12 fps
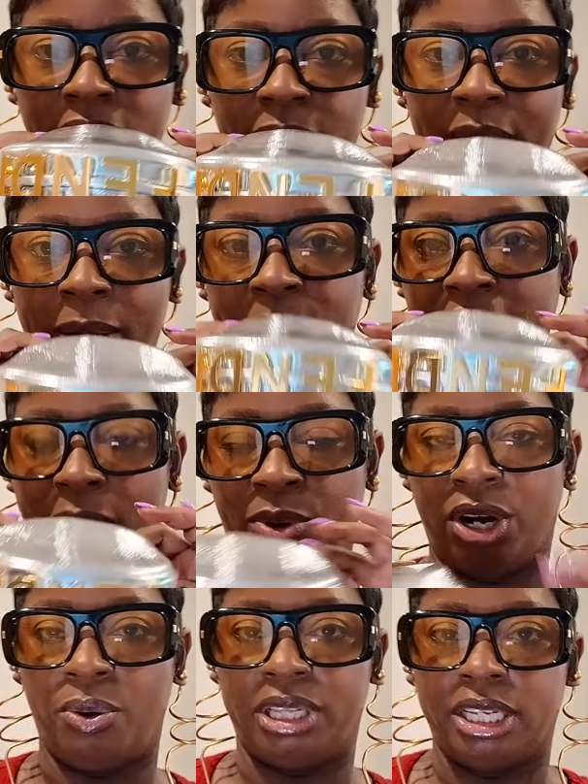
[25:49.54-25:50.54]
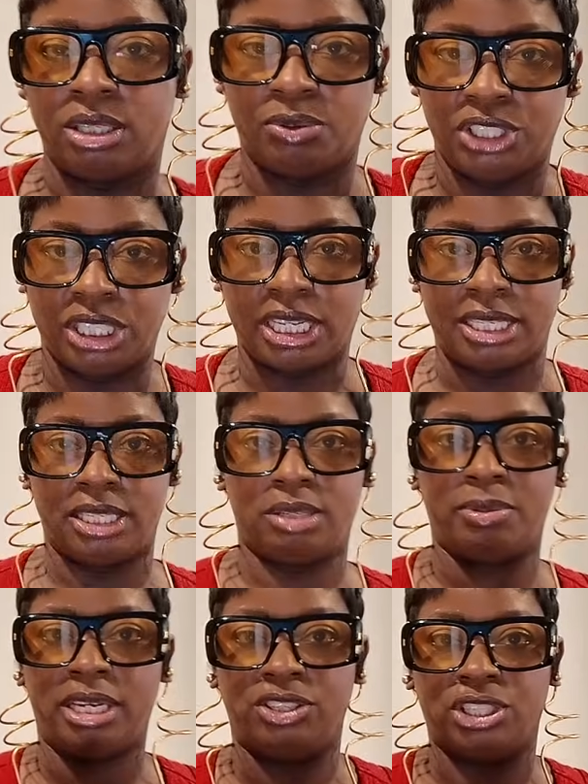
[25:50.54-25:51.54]
Probably I will go with this one just because it's
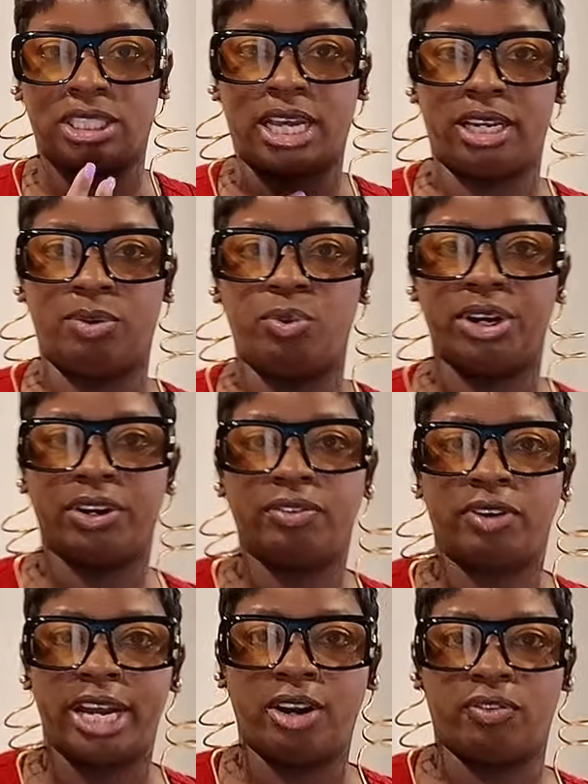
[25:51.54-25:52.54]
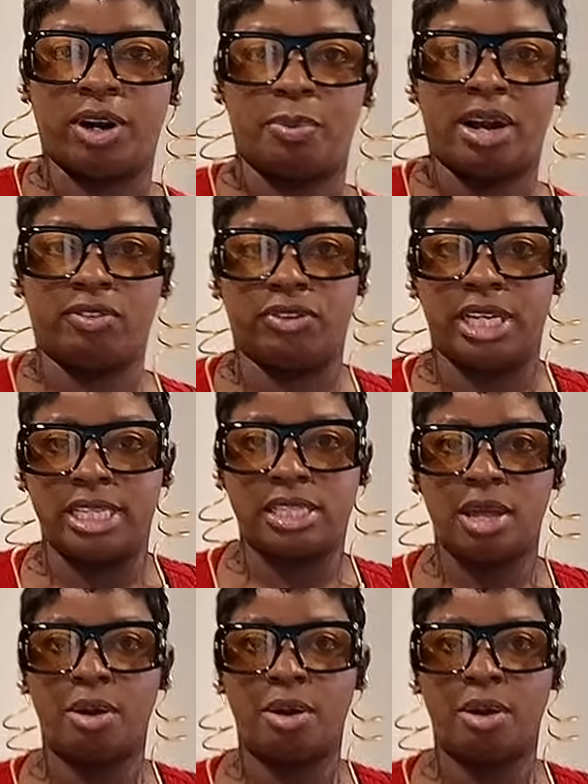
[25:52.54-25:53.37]
me and just kind of wear it right around my wrist.